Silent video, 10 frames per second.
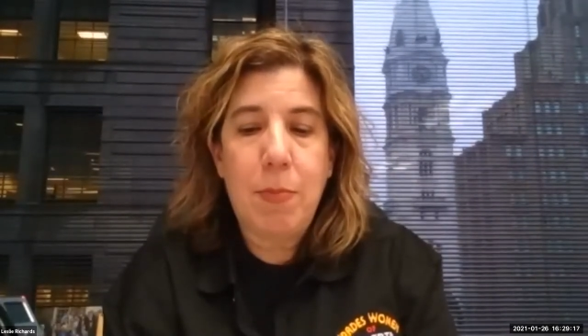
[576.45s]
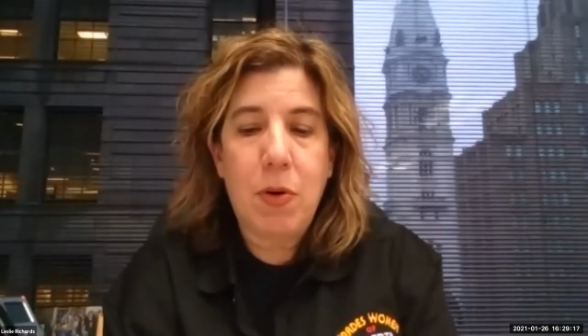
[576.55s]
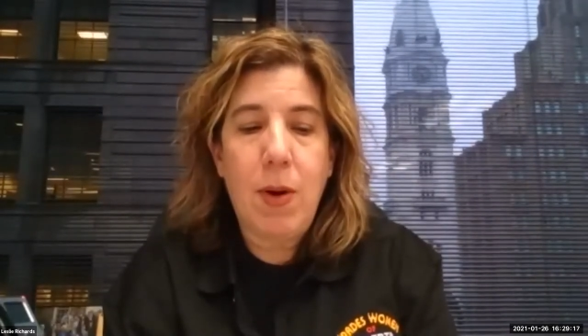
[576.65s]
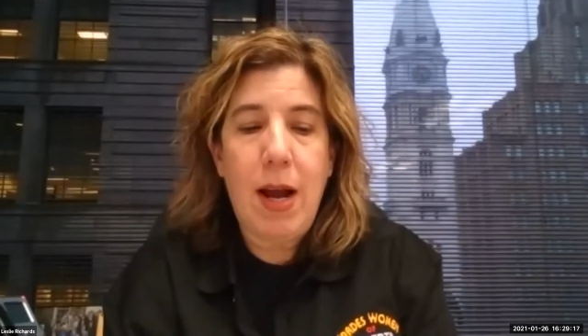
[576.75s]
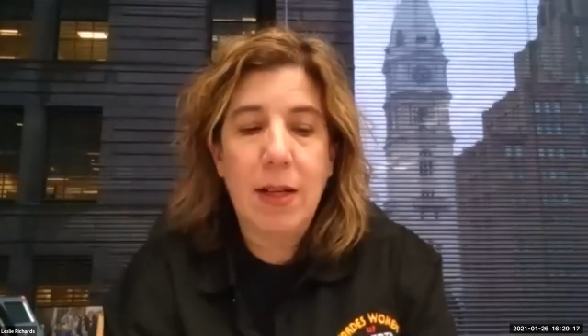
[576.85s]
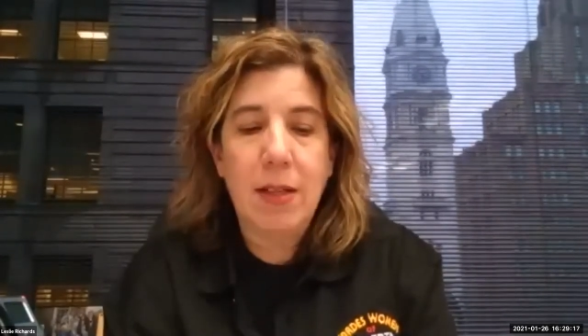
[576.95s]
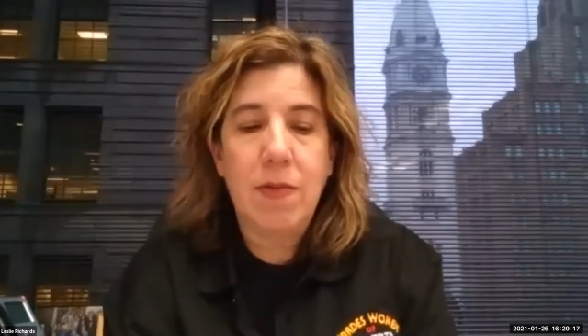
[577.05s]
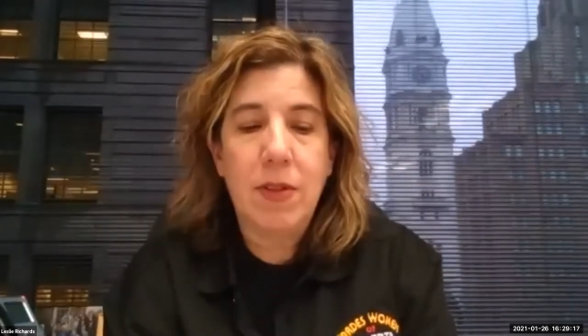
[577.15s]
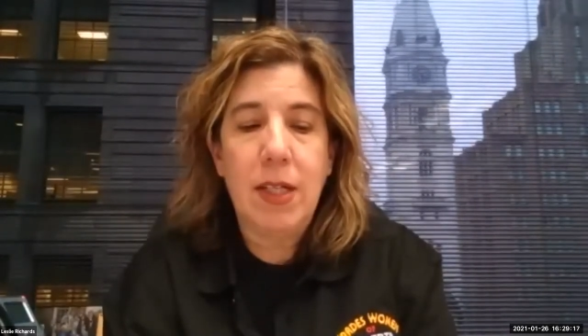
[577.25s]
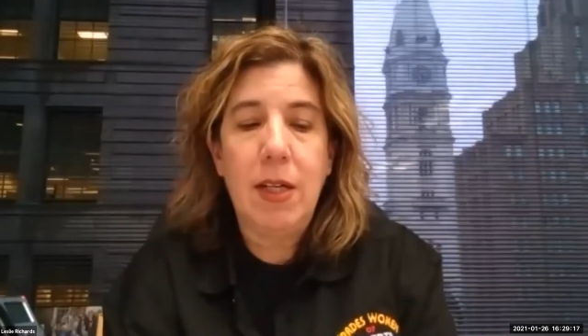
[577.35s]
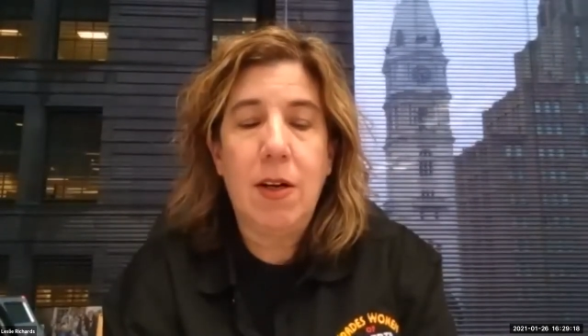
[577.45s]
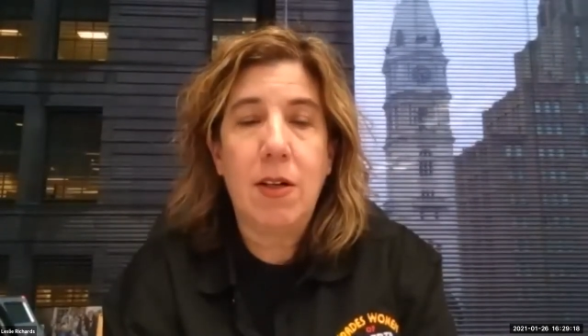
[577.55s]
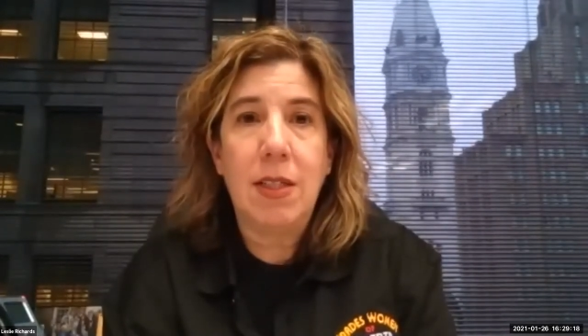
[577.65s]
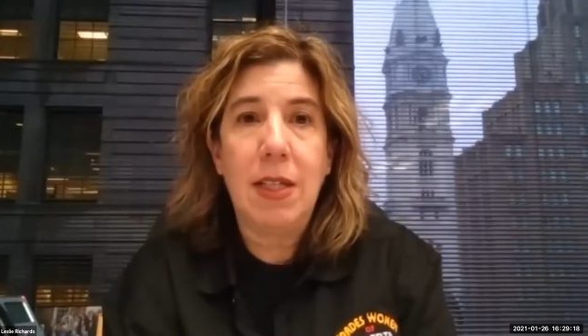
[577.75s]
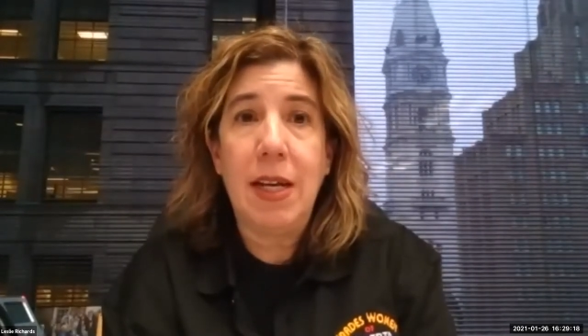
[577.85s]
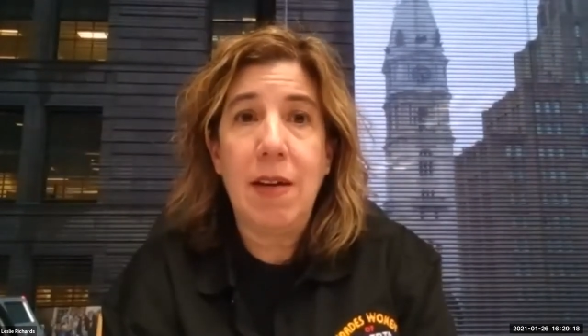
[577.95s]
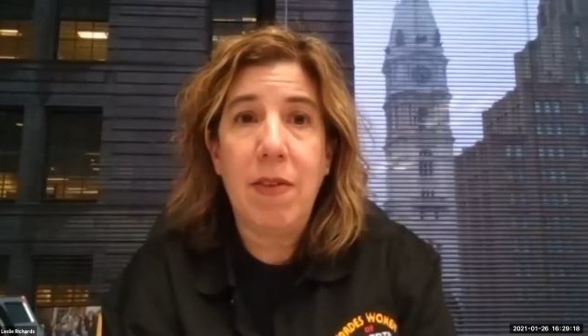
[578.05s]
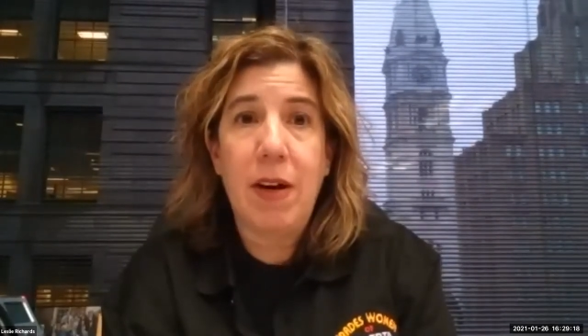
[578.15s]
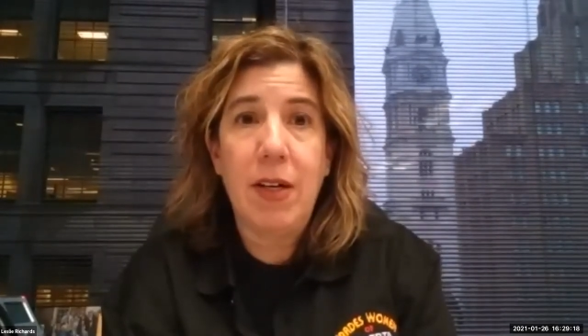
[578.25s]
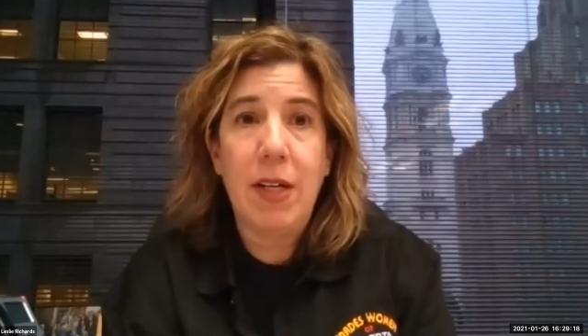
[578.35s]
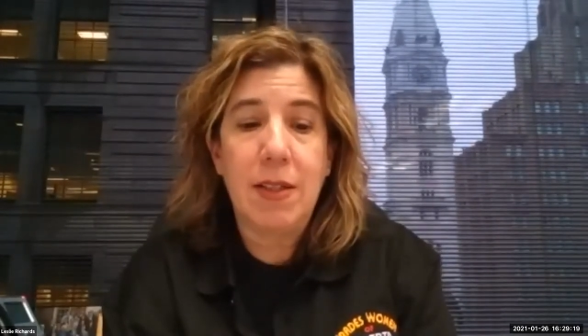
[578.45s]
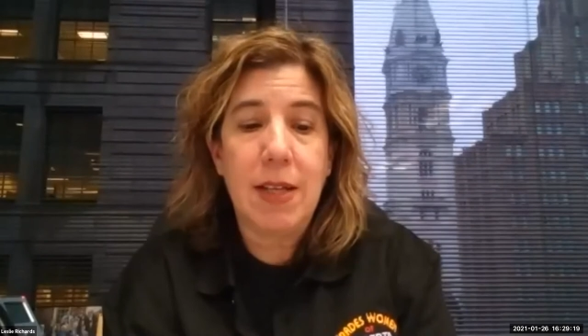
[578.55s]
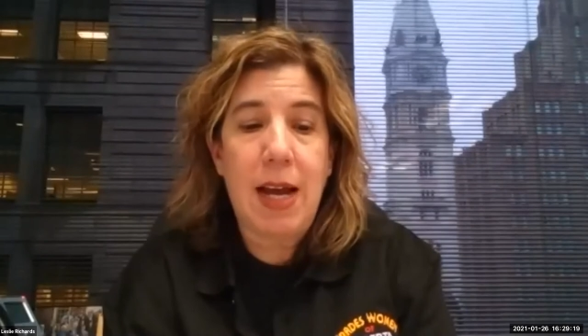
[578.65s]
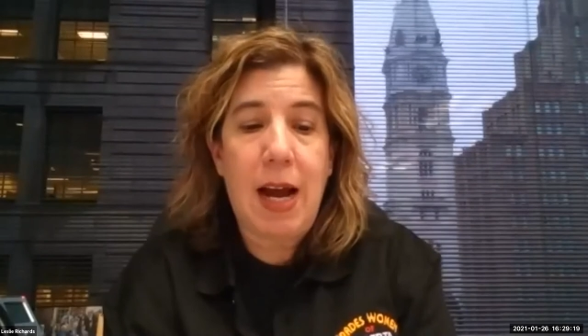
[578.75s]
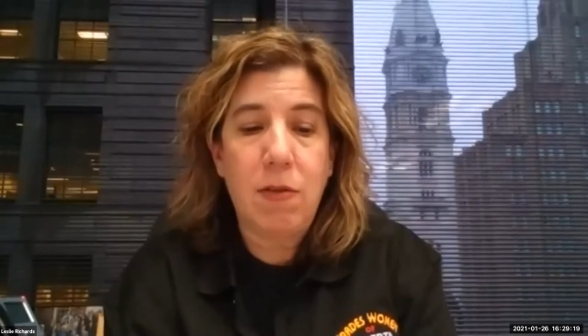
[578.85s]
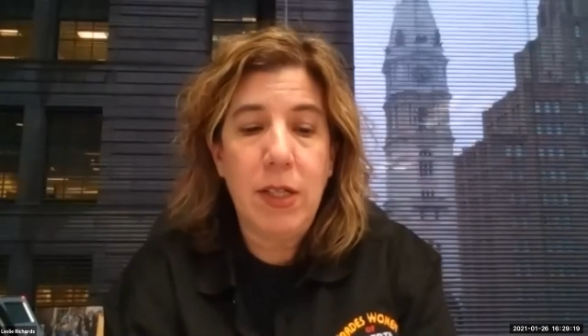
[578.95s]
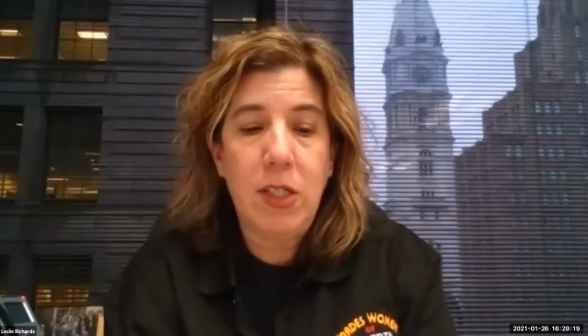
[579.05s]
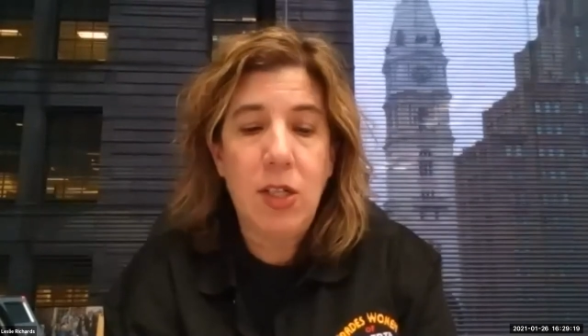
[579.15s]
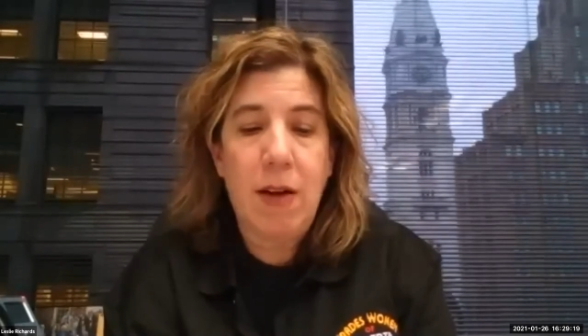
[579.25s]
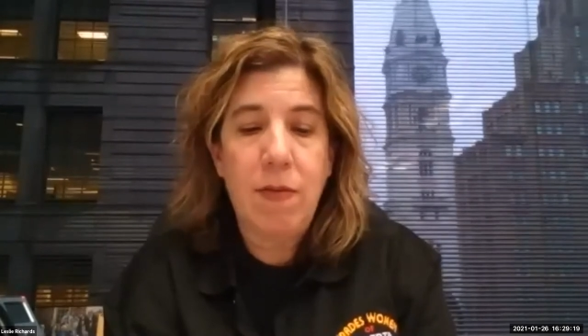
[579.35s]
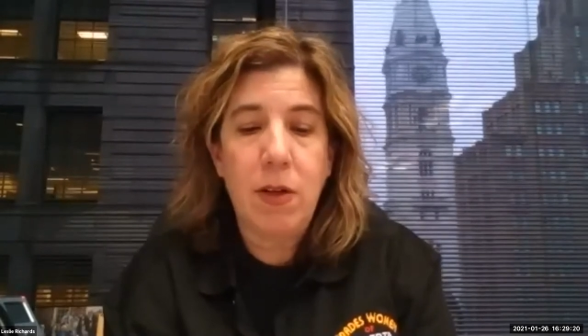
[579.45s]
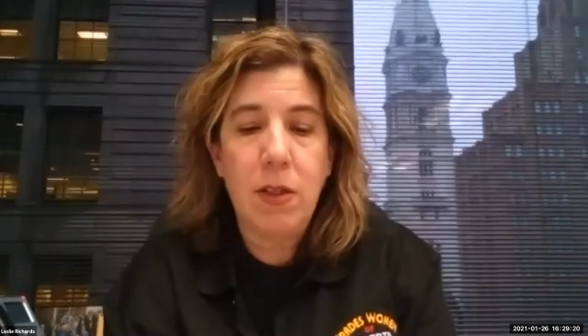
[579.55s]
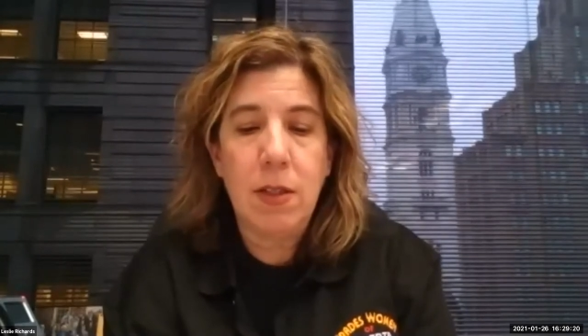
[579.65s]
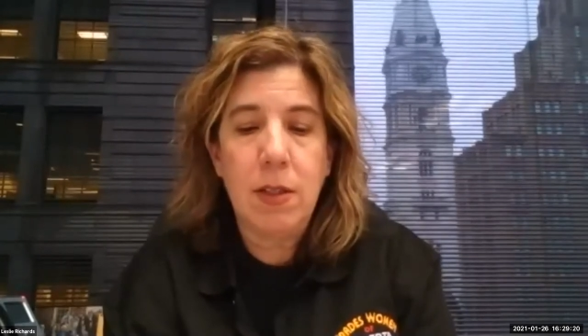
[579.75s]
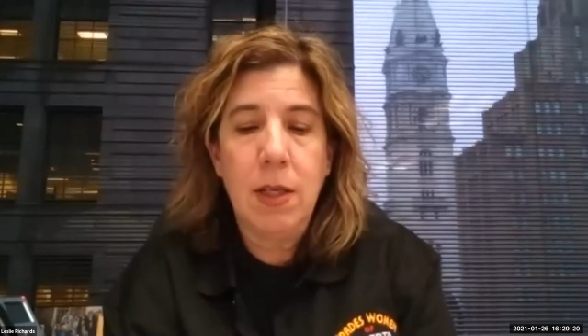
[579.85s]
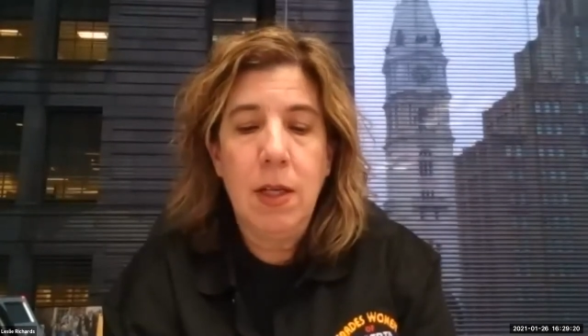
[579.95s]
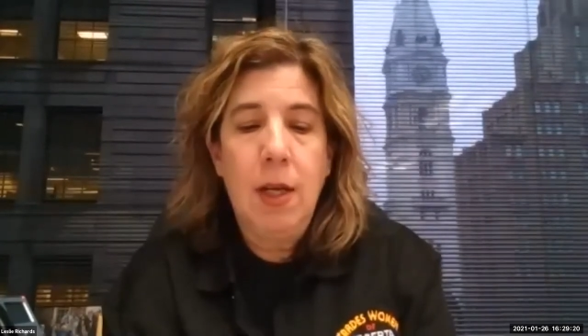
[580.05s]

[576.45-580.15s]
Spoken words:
proactively are seeking various outreach efforts.